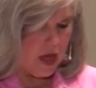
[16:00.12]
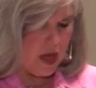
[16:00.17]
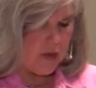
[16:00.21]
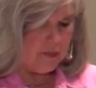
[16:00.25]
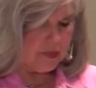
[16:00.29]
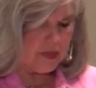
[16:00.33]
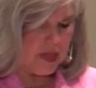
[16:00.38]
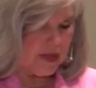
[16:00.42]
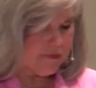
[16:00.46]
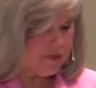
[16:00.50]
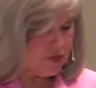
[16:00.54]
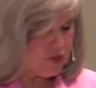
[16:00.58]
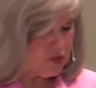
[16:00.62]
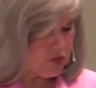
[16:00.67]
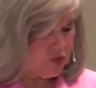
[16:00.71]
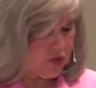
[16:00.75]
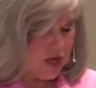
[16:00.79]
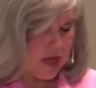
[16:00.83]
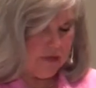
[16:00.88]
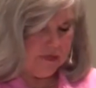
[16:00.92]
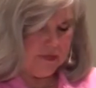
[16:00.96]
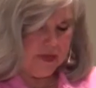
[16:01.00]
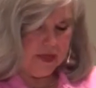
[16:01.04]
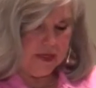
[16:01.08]
Beloved, do
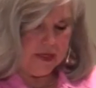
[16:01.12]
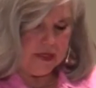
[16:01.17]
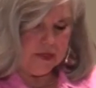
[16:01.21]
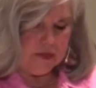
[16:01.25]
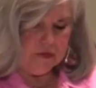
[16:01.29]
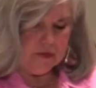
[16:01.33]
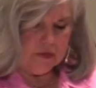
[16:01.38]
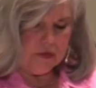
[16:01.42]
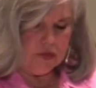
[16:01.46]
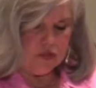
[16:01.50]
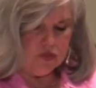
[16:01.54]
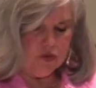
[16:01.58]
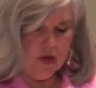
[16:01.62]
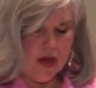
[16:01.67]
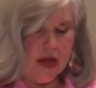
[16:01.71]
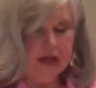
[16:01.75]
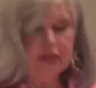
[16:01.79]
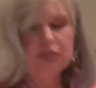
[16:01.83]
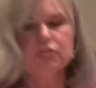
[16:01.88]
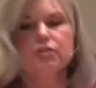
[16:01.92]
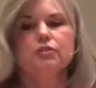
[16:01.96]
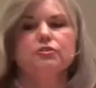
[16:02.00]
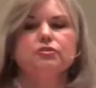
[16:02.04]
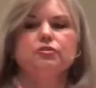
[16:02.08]
not think it
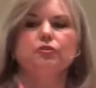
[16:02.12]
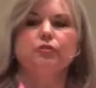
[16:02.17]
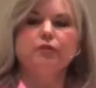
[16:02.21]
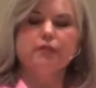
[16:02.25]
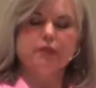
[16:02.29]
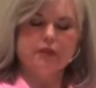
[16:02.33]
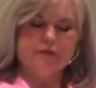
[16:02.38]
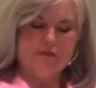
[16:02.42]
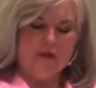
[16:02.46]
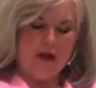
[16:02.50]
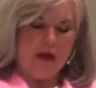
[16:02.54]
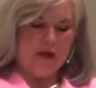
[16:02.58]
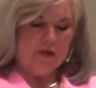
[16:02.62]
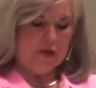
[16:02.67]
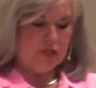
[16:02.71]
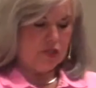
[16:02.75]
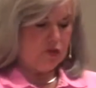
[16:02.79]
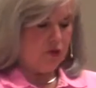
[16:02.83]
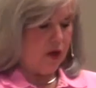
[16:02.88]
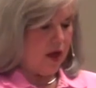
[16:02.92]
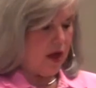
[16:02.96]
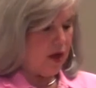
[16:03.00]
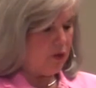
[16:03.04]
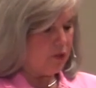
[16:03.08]
strange concerning the fiery
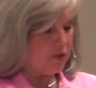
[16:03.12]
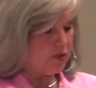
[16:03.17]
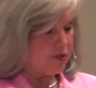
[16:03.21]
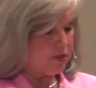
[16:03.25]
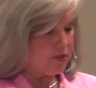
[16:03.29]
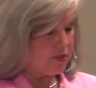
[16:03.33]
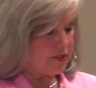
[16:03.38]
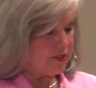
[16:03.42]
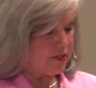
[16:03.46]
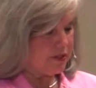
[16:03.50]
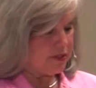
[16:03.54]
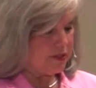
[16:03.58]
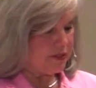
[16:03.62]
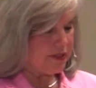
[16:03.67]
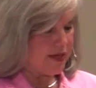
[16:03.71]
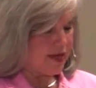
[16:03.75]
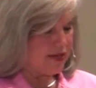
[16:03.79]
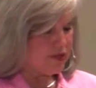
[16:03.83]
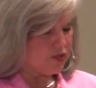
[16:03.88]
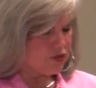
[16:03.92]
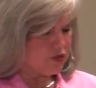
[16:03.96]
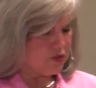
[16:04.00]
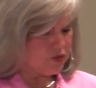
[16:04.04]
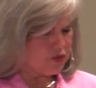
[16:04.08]
trial which is sent to
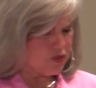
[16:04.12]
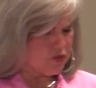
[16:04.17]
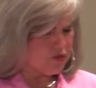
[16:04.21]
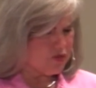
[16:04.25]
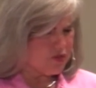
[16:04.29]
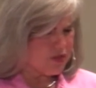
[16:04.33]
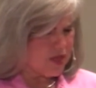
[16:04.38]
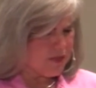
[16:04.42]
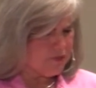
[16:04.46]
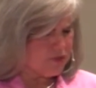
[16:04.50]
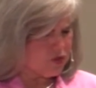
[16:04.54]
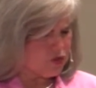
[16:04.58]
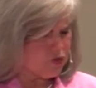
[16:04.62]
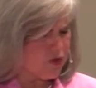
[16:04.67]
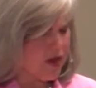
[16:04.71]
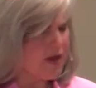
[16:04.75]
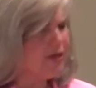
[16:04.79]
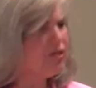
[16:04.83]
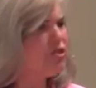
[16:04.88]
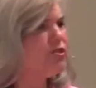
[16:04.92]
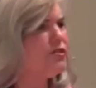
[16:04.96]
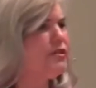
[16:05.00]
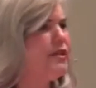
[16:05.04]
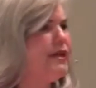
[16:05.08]
test you, as though some
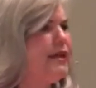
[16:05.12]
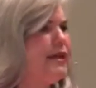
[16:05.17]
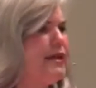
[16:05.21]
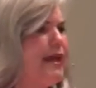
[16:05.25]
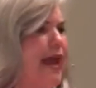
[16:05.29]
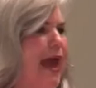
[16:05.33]
strange thing